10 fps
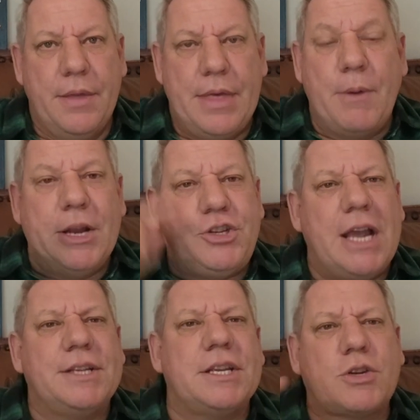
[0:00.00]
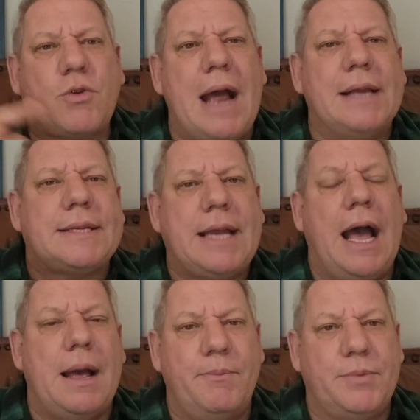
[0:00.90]
That when Jesus Christ
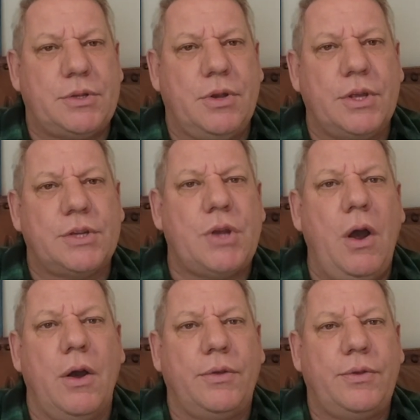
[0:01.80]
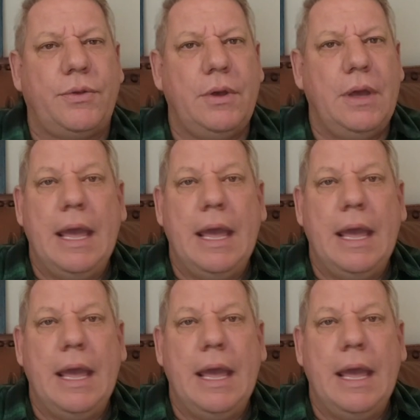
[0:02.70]
comes to this earth,